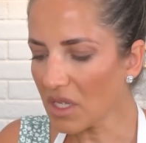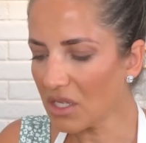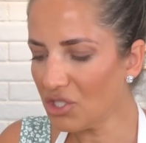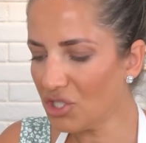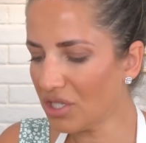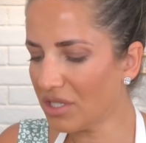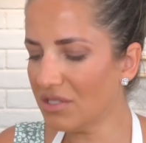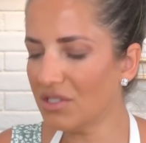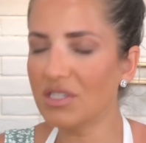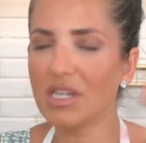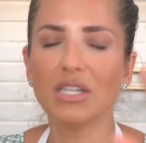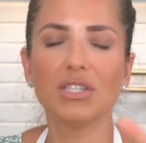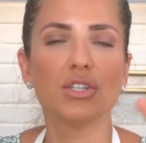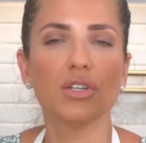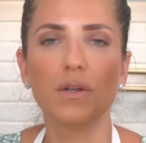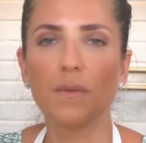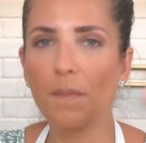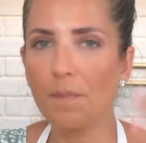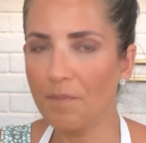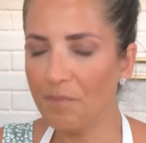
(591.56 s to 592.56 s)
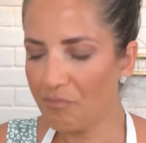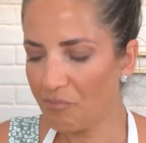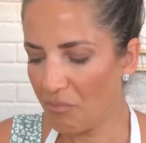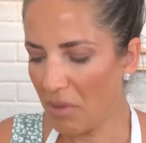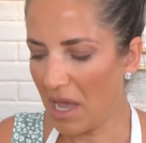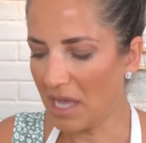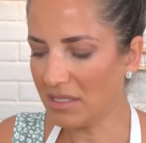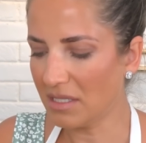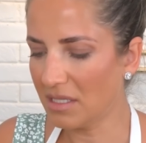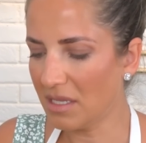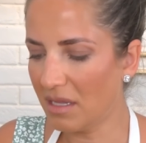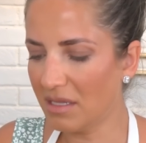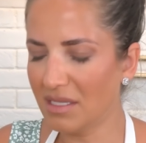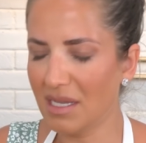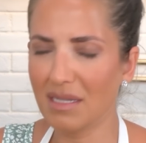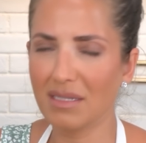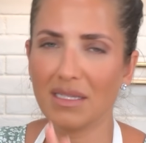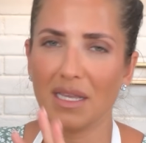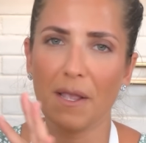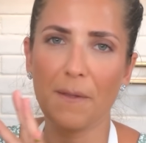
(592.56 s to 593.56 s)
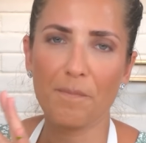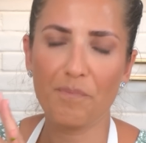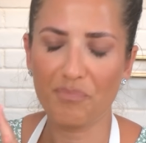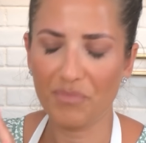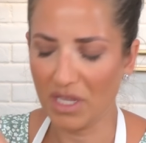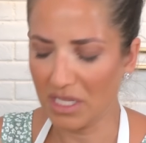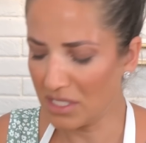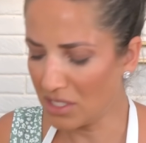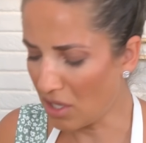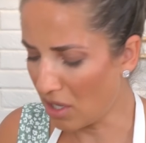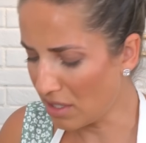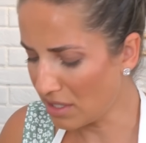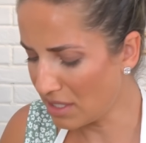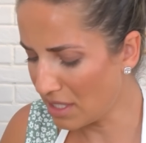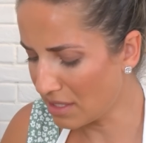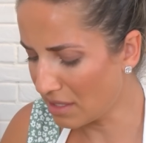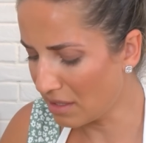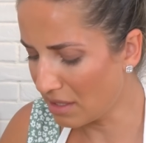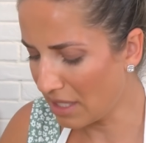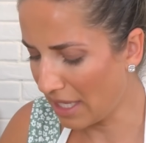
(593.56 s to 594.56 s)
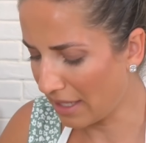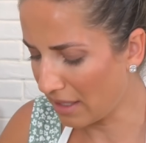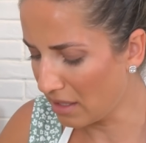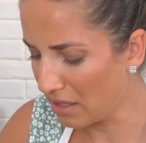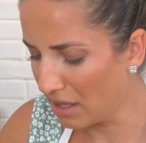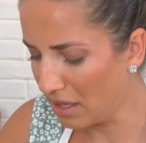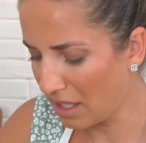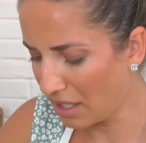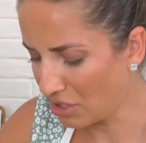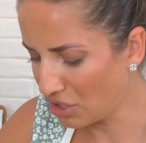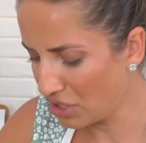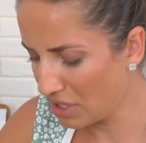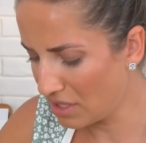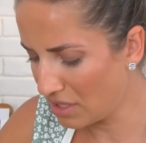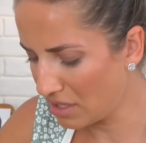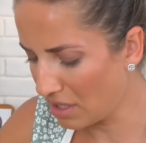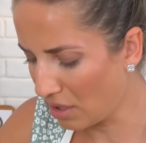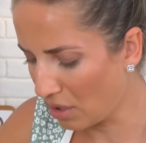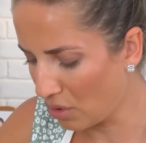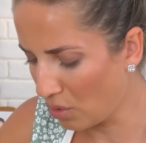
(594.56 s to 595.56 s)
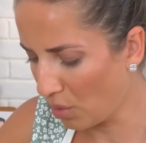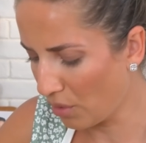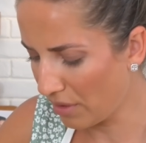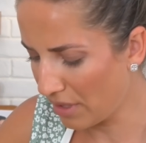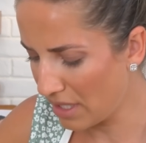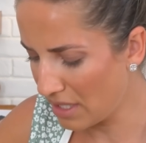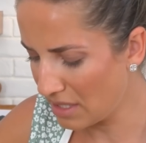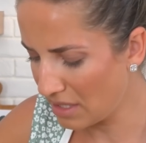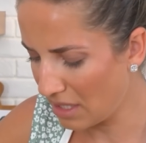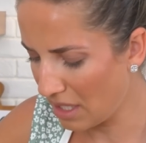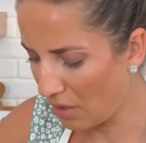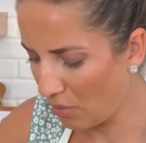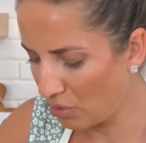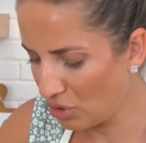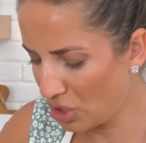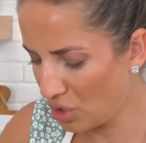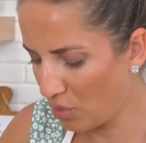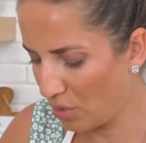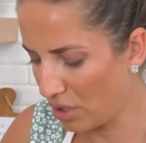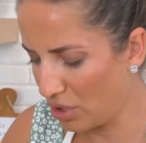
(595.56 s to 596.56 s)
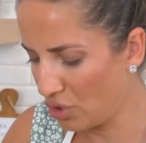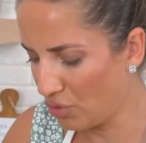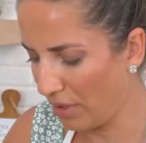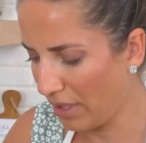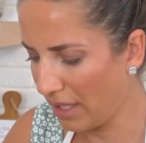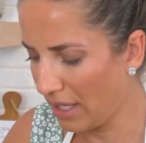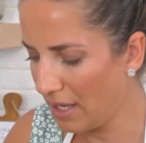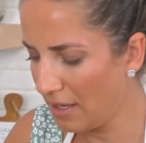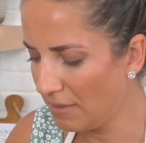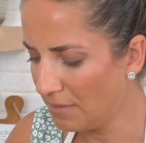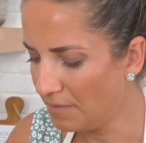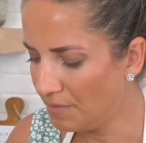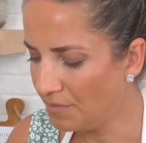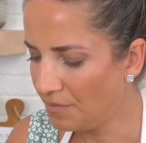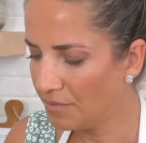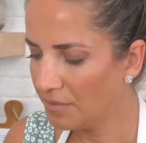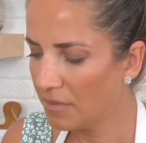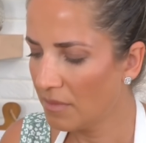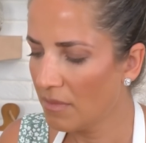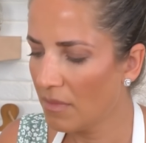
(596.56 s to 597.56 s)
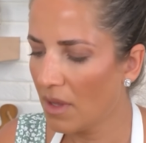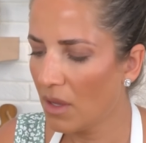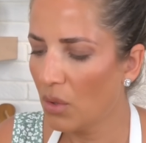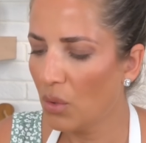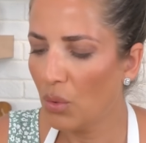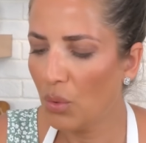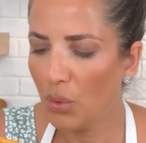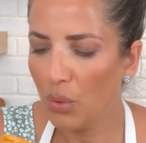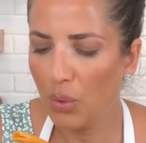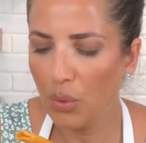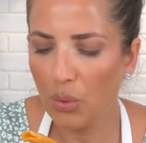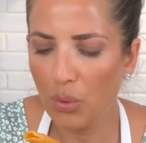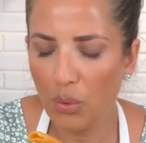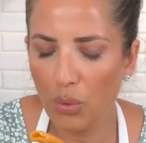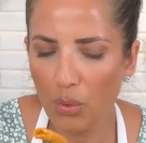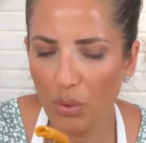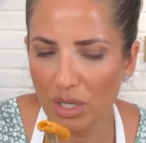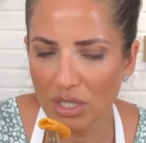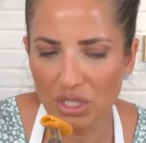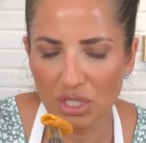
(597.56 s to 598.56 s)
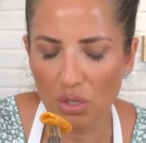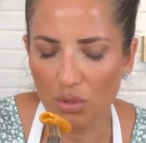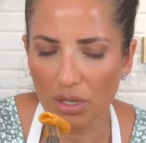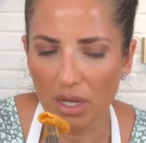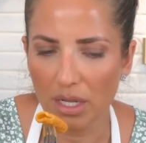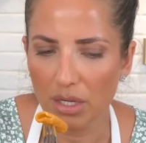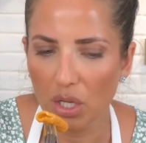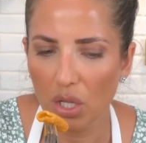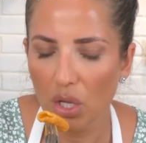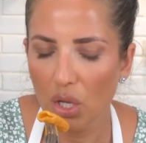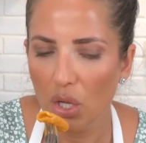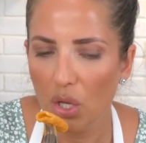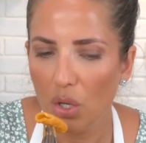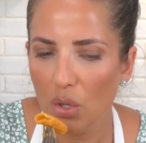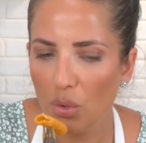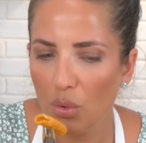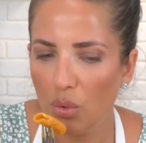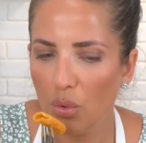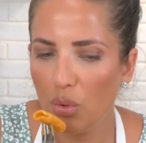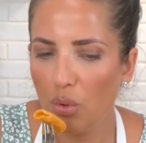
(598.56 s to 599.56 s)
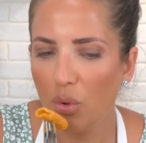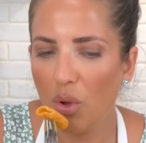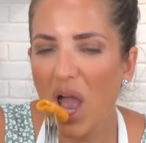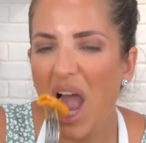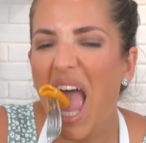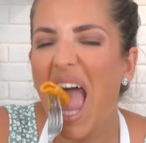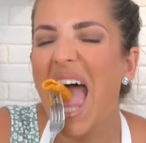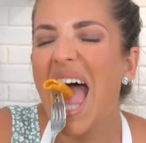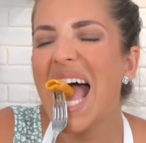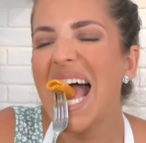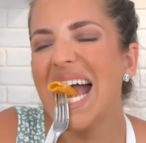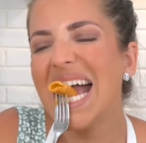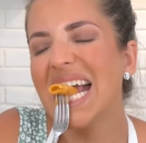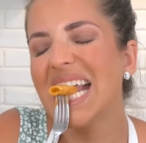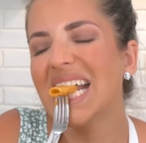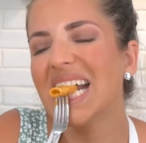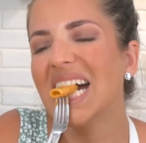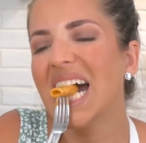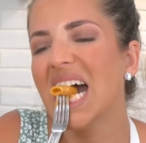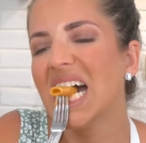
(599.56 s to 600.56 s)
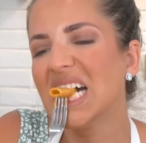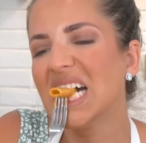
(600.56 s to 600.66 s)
Chicken's tender, pasta al dente. The sauce is like luscious and glorious and I just want to drink it. It's so good. And,